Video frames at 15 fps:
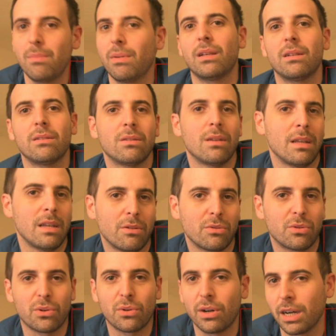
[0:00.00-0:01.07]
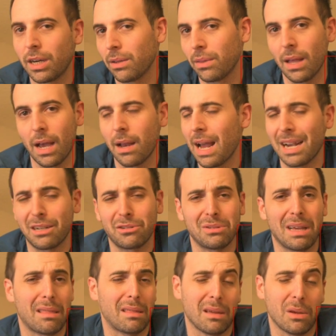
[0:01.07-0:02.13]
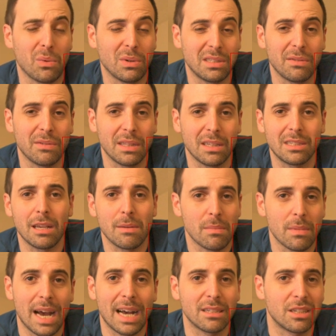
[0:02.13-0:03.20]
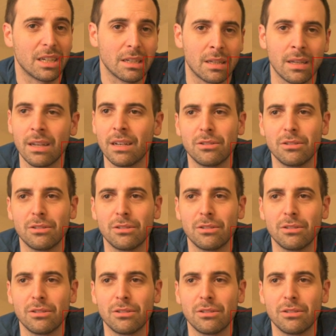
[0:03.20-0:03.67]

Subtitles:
and then an outro card that actually I think it was even the same asset,